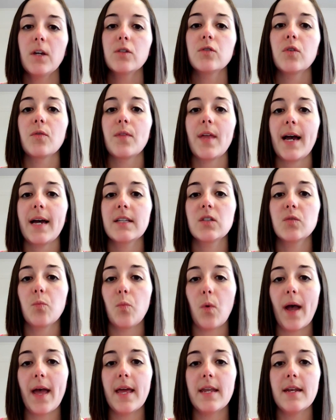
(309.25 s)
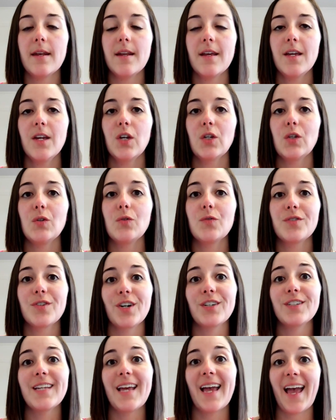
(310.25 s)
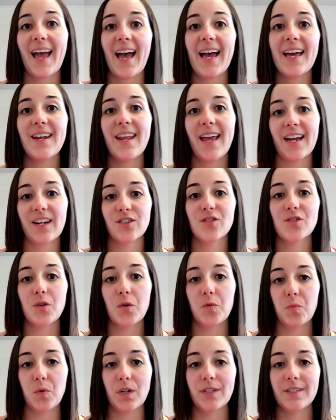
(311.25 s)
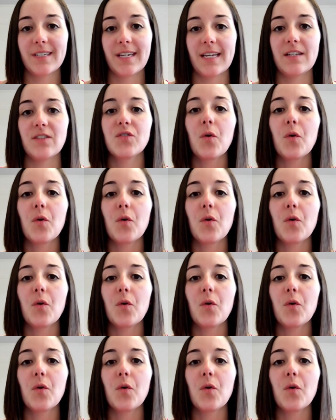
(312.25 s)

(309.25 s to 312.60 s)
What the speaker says: So that's when you start to add extra words in.